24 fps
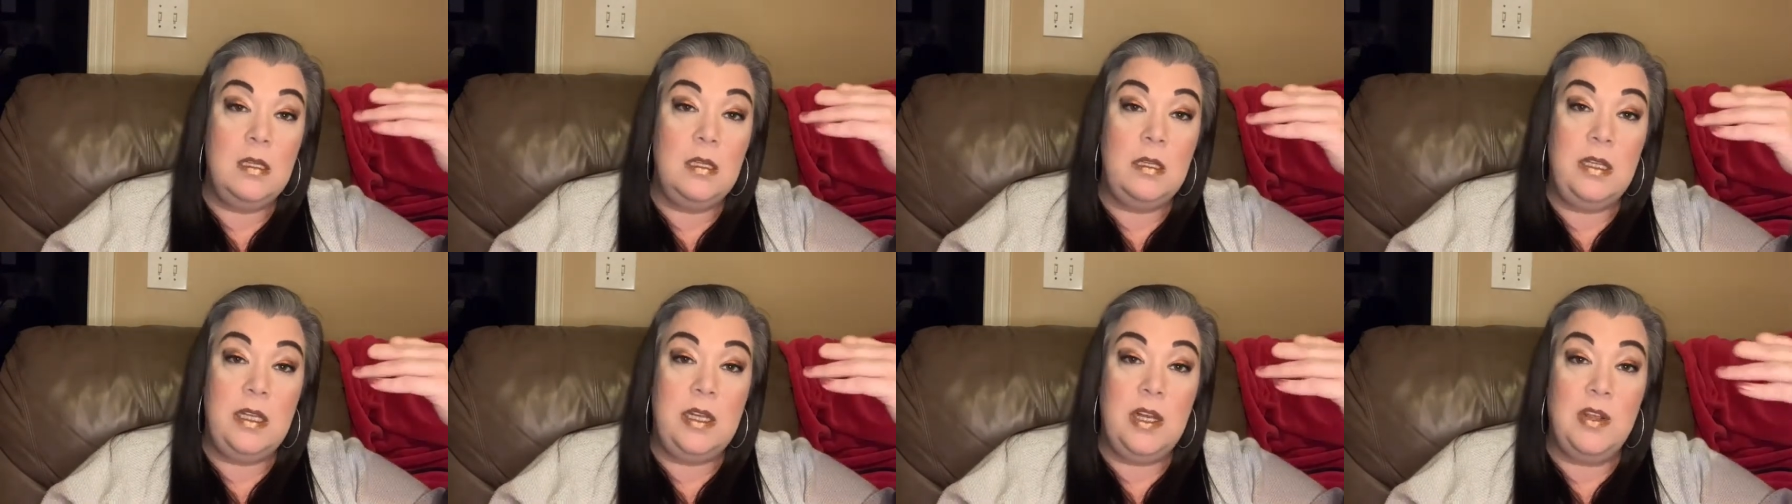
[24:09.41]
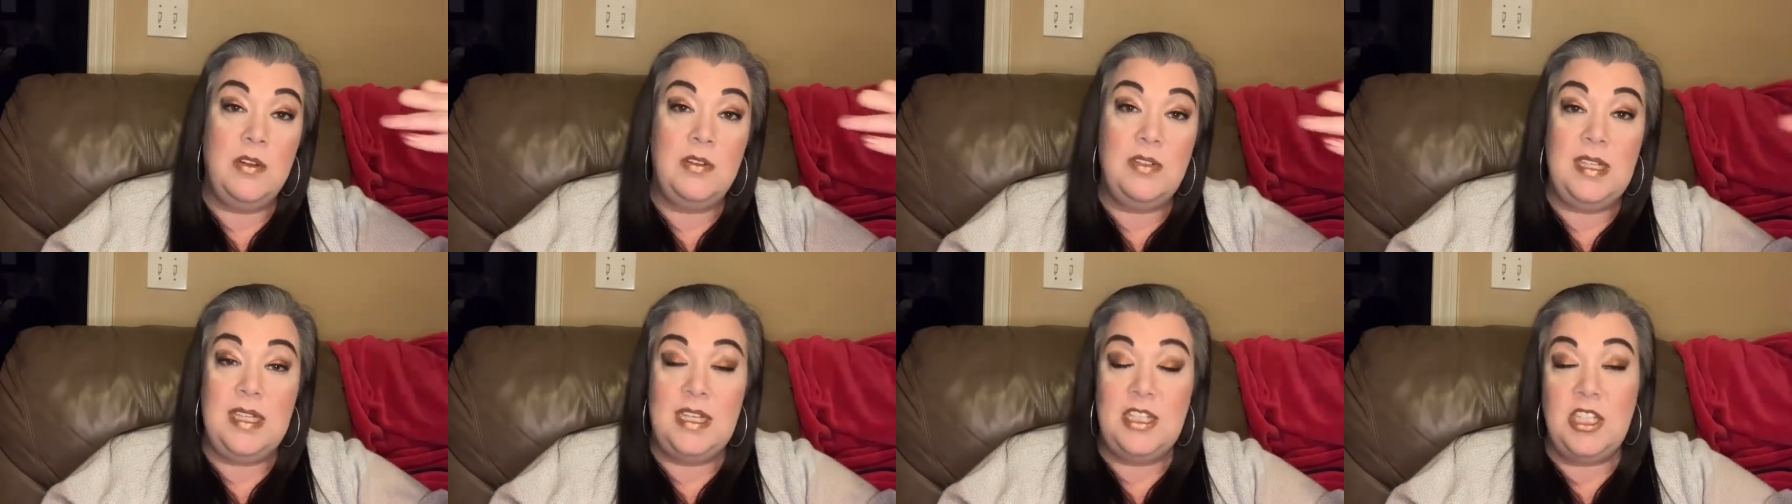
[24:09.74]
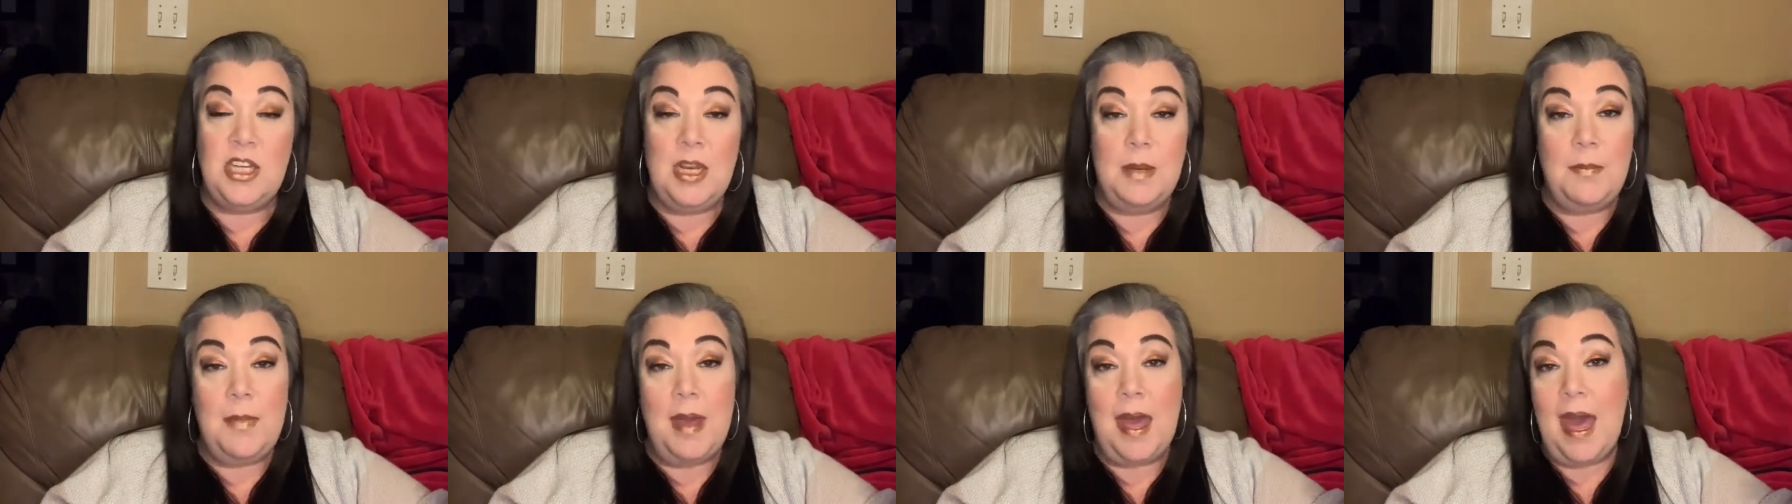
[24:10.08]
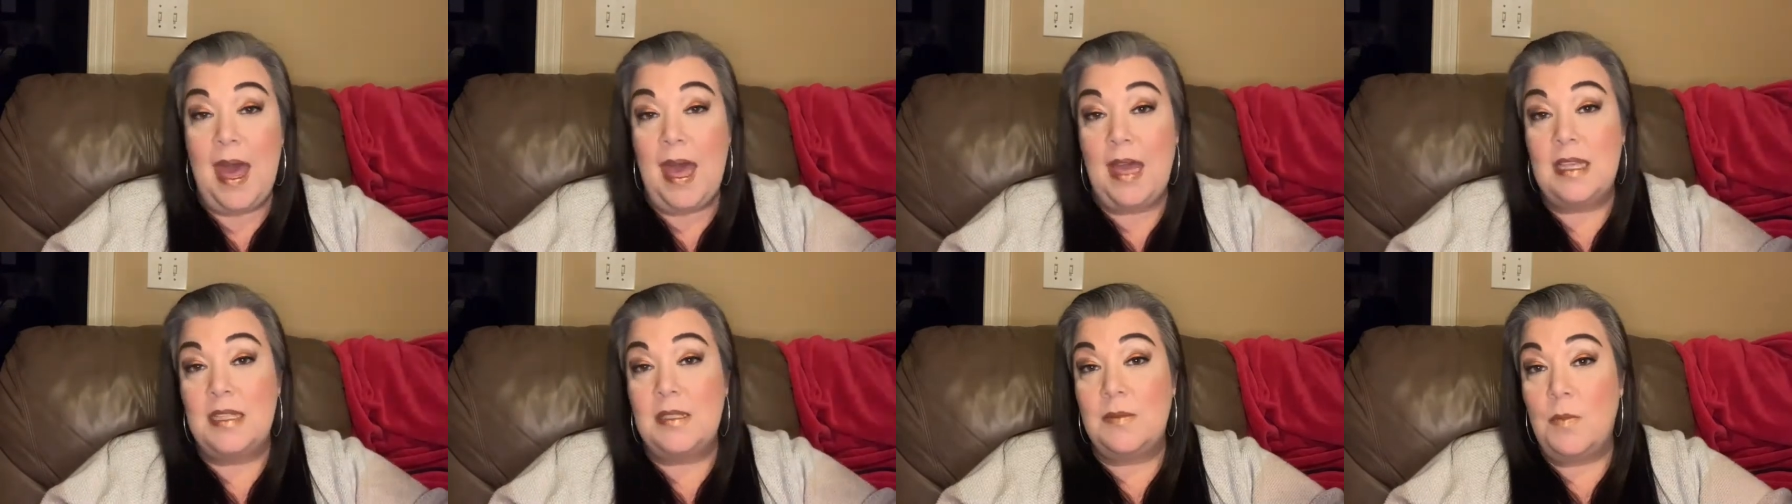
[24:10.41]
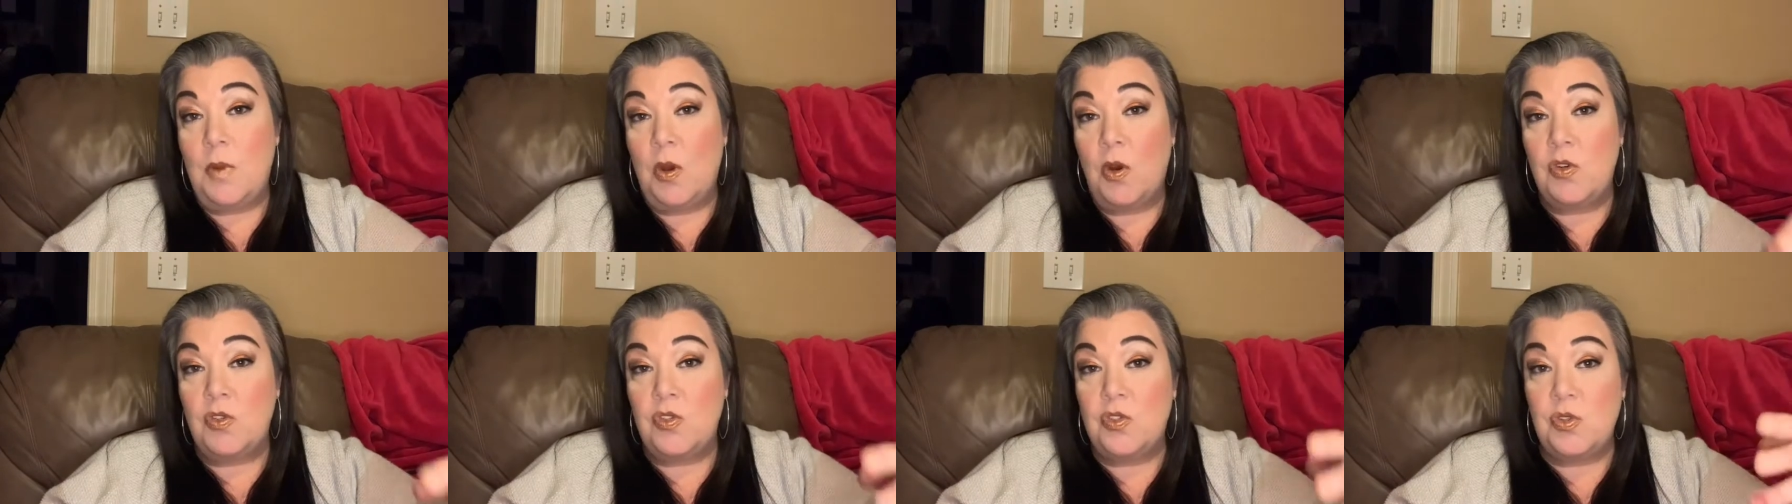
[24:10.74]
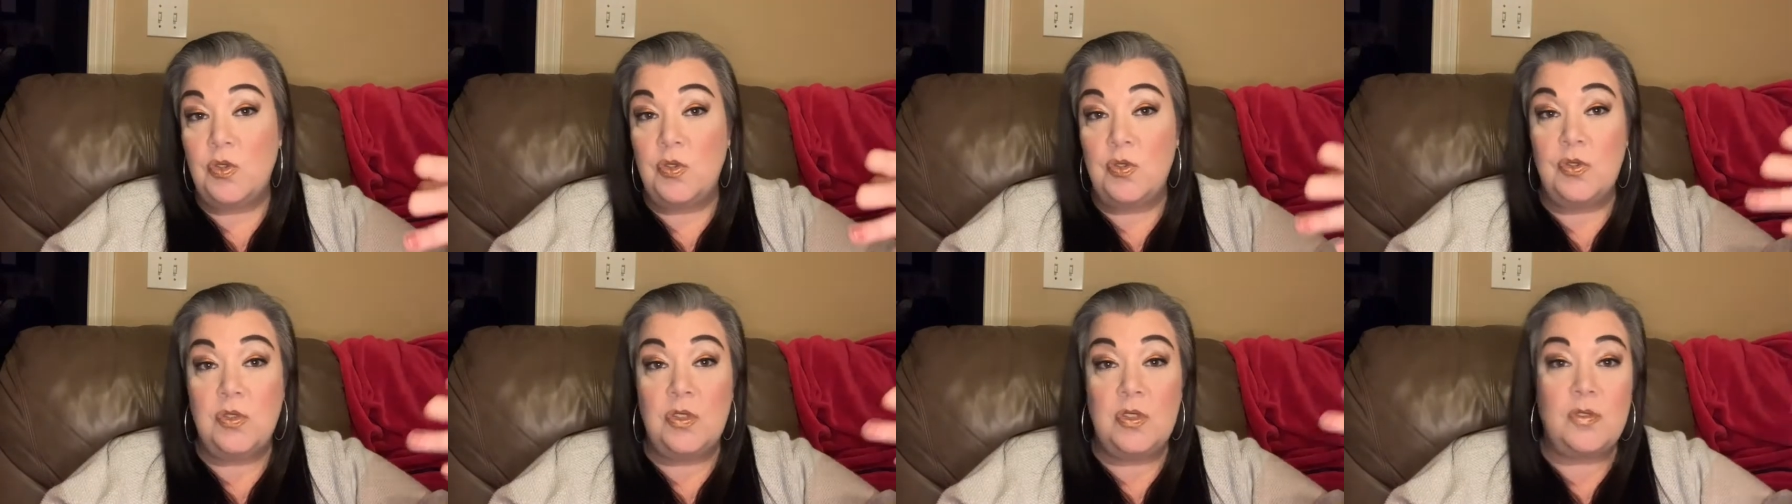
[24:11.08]
You know, TJ Maxx,
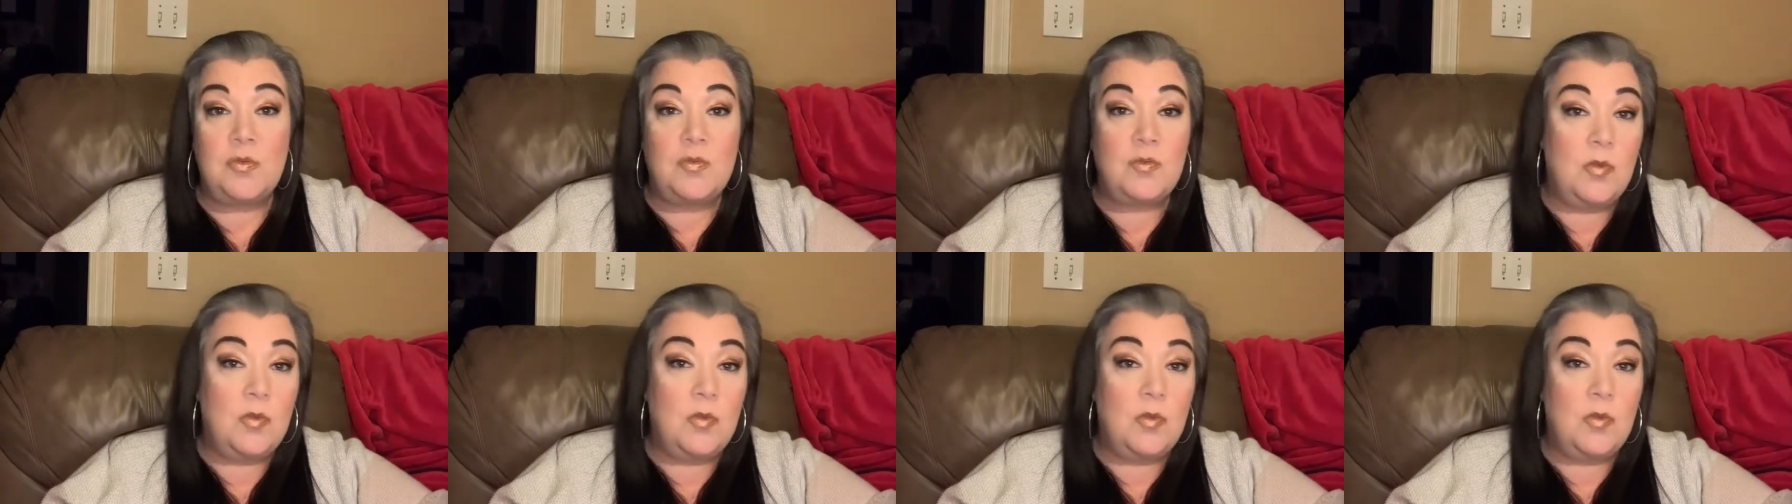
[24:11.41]
Marshalls,